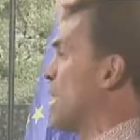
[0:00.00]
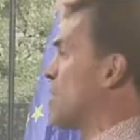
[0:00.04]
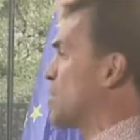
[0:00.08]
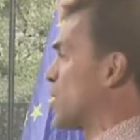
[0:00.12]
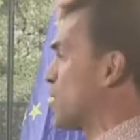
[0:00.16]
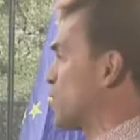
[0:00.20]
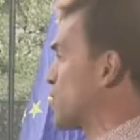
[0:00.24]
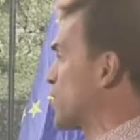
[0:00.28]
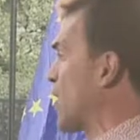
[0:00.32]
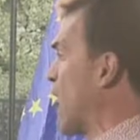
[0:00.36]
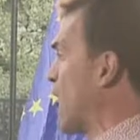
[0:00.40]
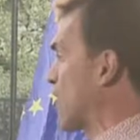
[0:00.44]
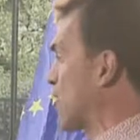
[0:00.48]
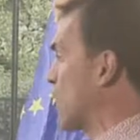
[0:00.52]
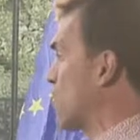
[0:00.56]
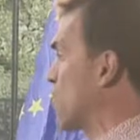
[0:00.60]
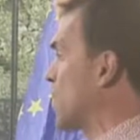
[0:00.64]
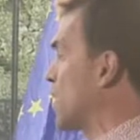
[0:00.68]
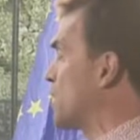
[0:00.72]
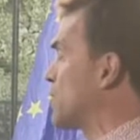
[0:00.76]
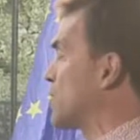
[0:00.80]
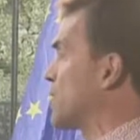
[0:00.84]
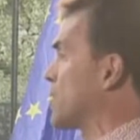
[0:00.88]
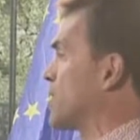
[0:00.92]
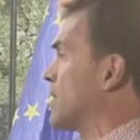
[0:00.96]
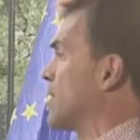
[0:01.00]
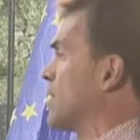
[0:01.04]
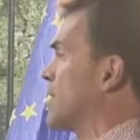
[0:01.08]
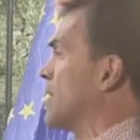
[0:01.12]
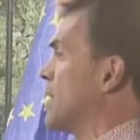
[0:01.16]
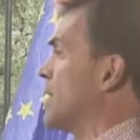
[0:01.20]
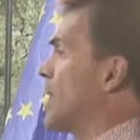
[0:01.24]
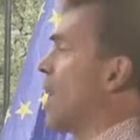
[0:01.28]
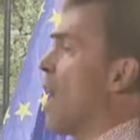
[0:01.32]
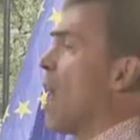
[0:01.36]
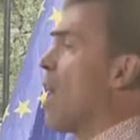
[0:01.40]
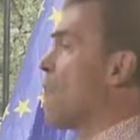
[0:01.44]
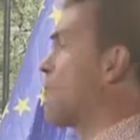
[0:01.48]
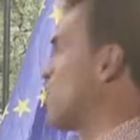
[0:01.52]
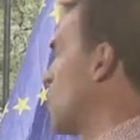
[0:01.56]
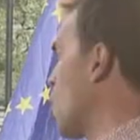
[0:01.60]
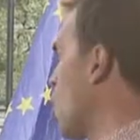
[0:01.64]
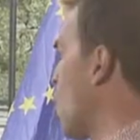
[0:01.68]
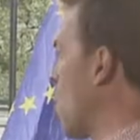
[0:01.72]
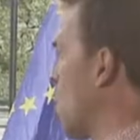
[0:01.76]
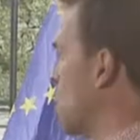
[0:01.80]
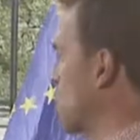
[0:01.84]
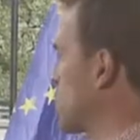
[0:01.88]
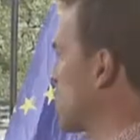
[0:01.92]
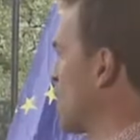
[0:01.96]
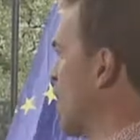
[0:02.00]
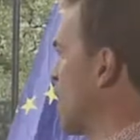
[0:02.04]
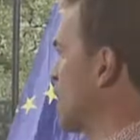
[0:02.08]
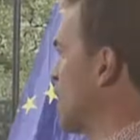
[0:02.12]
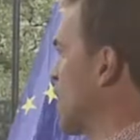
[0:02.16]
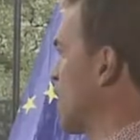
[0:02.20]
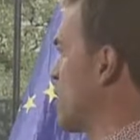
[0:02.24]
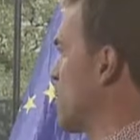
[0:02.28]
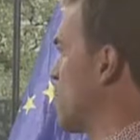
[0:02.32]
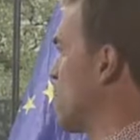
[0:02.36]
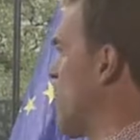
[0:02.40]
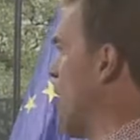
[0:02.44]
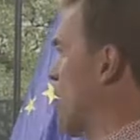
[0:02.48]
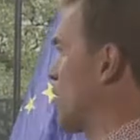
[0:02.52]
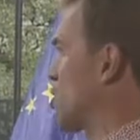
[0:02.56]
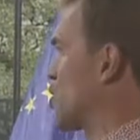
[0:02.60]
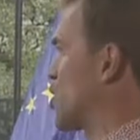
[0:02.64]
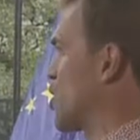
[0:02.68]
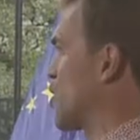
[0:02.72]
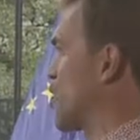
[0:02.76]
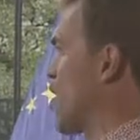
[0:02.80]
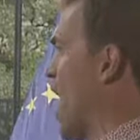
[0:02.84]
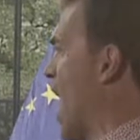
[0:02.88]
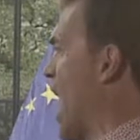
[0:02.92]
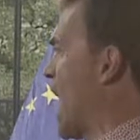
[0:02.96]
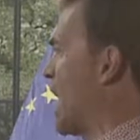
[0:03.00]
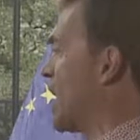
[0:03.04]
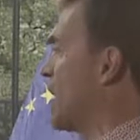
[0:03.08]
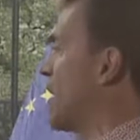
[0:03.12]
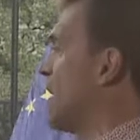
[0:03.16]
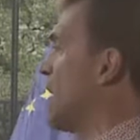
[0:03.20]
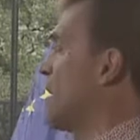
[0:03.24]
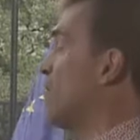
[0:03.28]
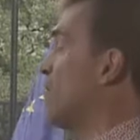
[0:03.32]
as a settlement? Of course they didn't mention that.